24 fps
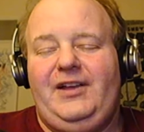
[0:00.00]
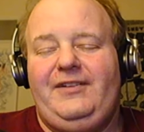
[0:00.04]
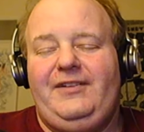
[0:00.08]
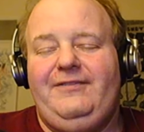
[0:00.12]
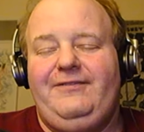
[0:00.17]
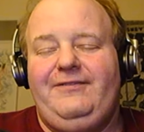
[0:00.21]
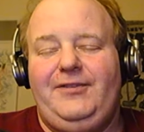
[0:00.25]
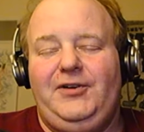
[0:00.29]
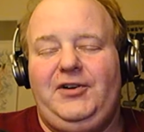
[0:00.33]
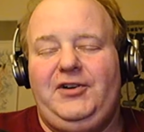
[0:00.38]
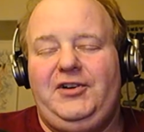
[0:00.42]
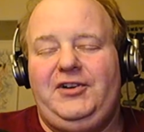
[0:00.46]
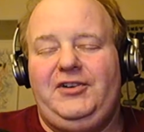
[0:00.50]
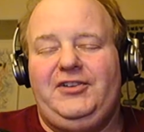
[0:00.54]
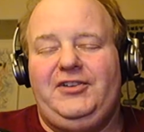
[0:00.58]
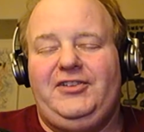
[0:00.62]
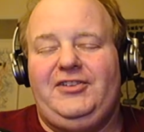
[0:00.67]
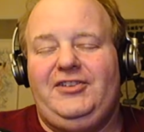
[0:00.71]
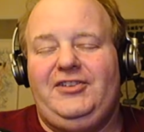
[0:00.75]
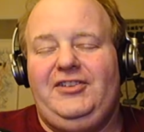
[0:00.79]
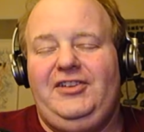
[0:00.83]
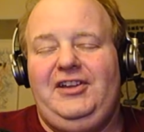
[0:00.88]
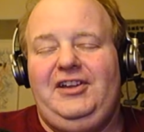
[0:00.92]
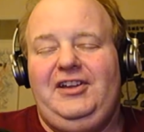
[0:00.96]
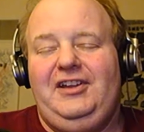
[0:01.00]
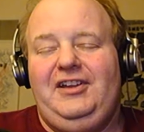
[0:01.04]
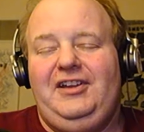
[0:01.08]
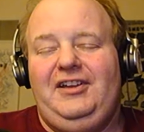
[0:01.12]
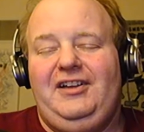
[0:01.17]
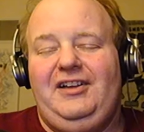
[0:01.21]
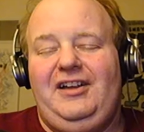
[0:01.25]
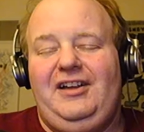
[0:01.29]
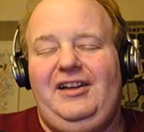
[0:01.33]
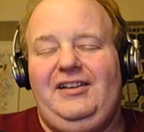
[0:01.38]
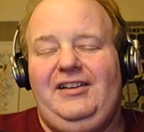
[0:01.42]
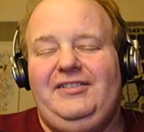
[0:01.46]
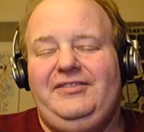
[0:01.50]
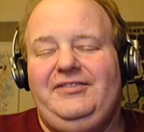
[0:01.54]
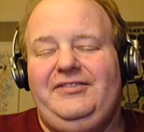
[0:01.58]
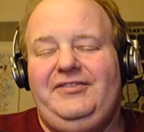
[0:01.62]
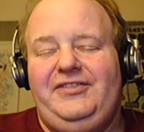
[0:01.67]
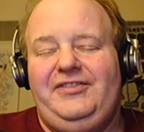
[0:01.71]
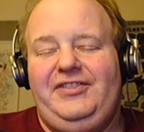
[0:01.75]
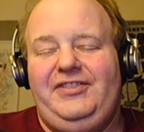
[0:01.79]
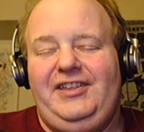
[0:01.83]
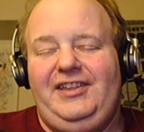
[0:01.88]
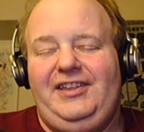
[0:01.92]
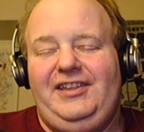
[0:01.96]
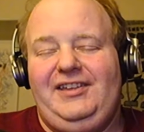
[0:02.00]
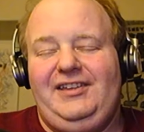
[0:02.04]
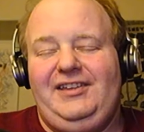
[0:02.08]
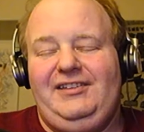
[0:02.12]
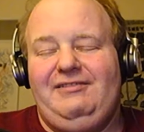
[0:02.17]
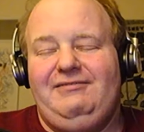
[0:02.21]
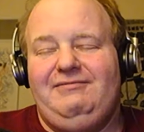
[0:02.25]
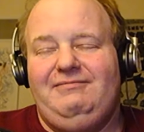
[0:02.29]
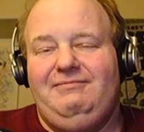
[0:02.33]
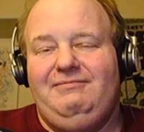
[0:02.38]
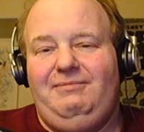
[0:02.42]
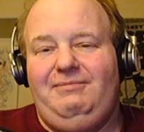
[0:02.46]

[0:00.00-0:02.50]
verse of the